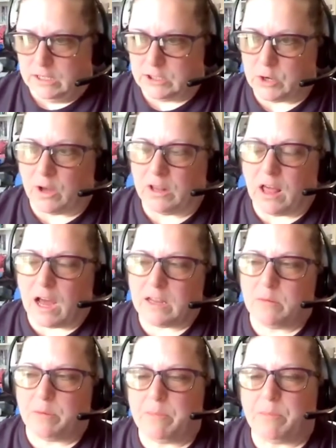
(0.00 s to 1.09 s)
So a lot of
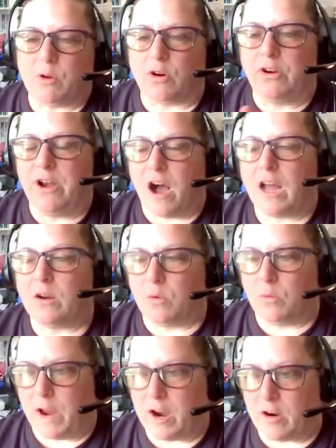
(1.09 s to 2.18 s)
the people are not
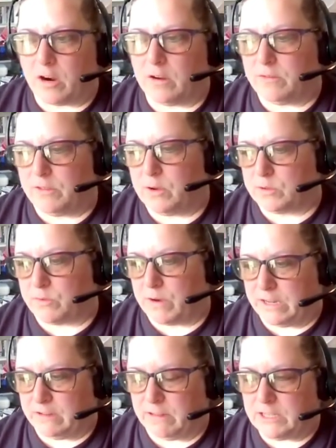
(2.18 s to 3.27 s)
aware of those
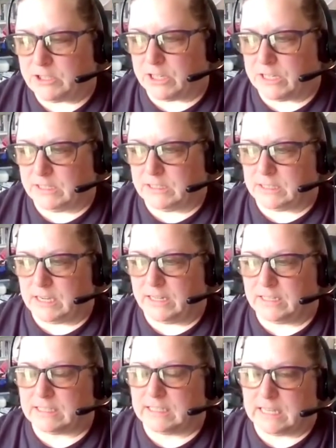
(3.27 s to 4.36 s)
regulations, and
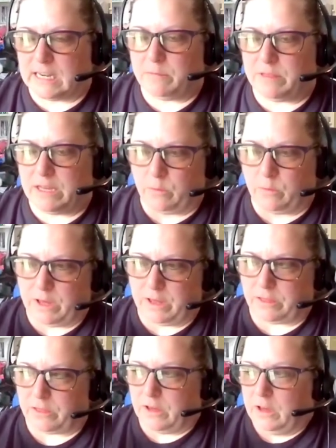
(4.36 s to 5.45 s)
it's the same thing
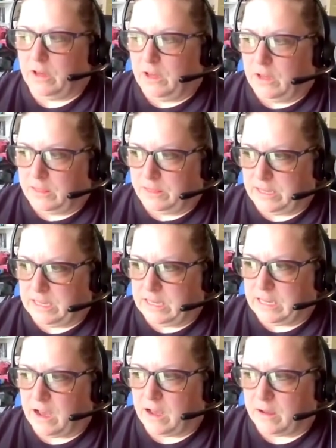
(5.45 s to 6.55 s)
with the